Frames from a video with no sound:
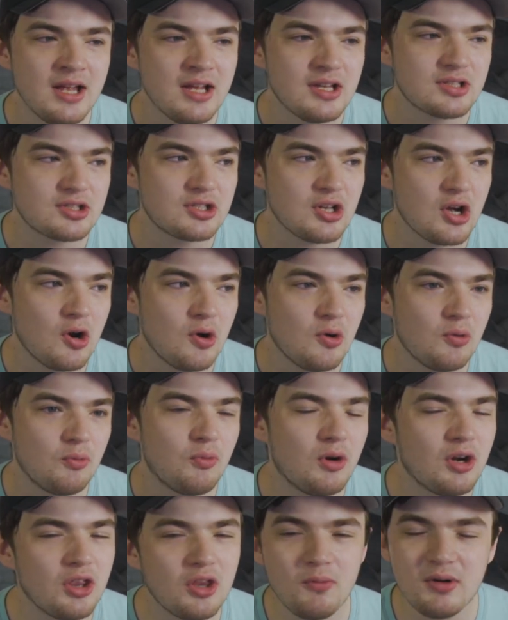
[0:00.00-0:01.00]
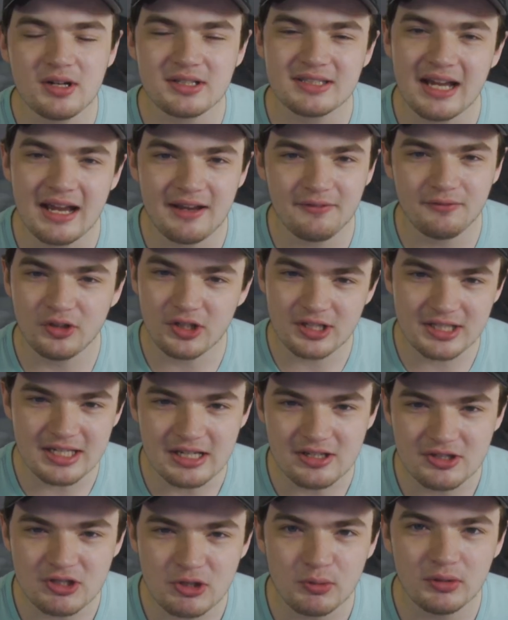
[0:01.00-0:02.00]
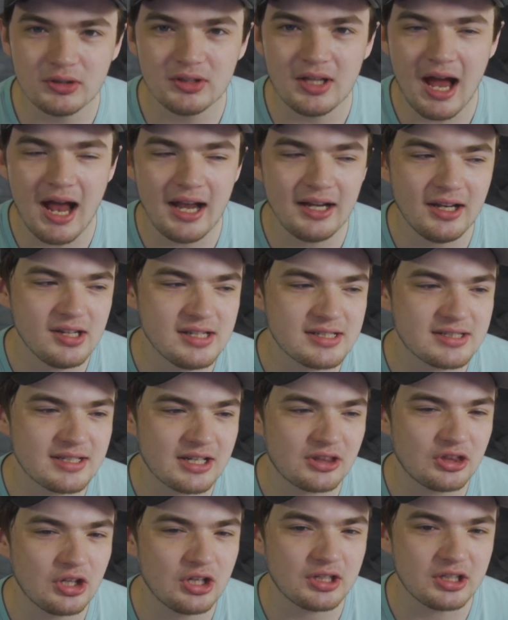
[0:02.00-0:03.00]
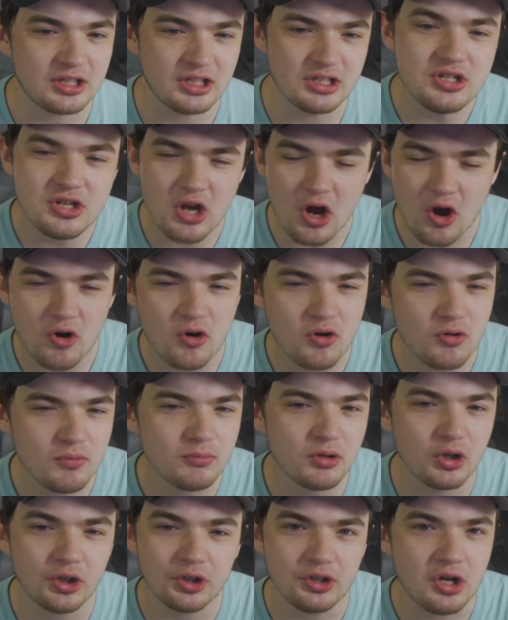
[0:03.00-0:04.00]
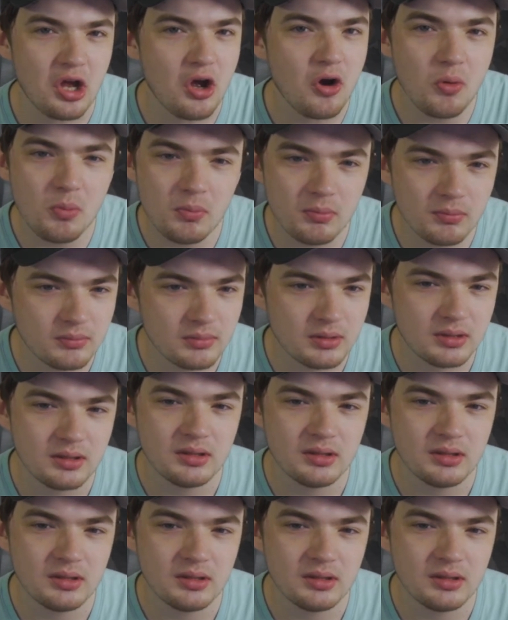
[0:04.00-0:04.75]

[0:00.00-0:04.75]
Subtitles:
So one of the ones that I've looked into a lot is like the GNOME or GNOME